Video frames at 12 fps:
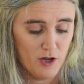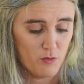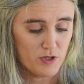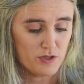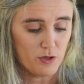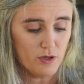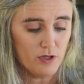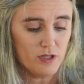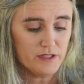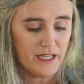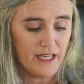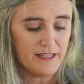We're
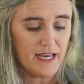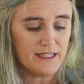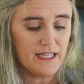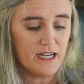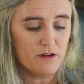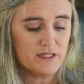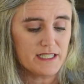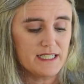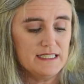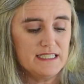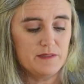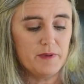told that there was a
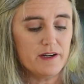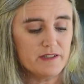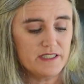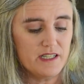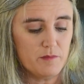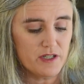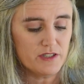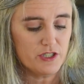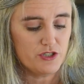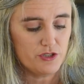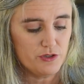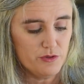conspiracy among the
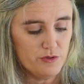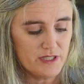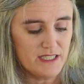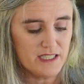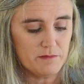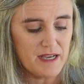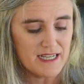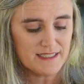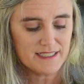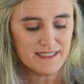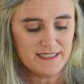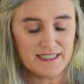Jews in
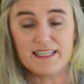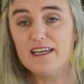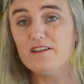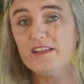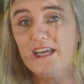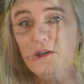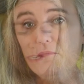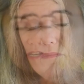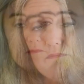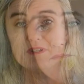Damascus to kill him,